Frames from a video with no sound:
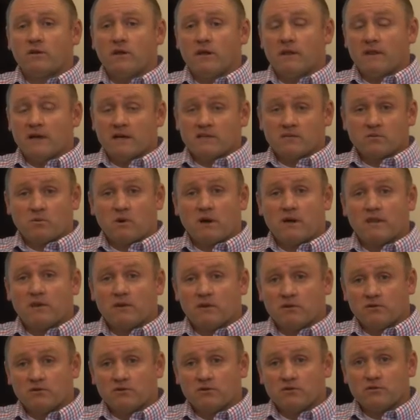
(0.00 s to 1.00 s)
and that's why they
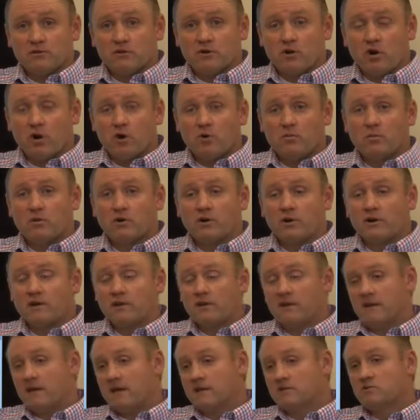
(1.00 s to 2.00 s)
don't do their
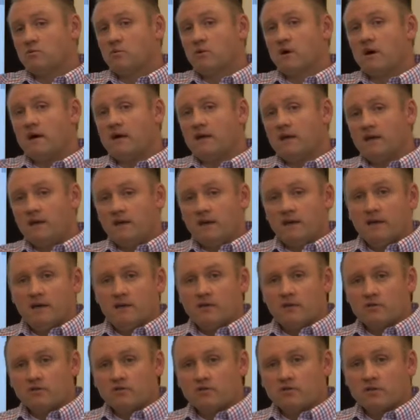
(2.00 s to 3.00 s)
homework, and that's why
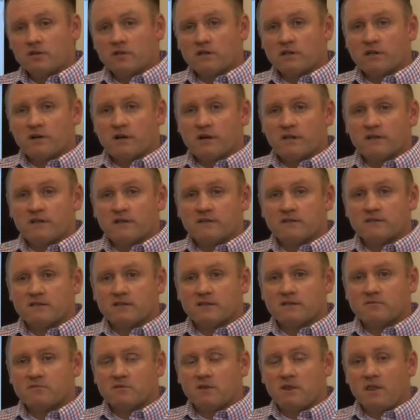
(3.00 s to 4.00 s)
they're struggling on the
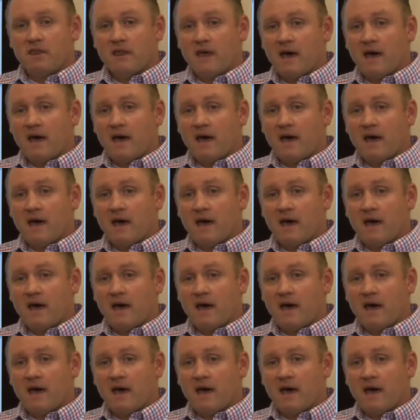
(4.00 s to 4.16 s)
assessment.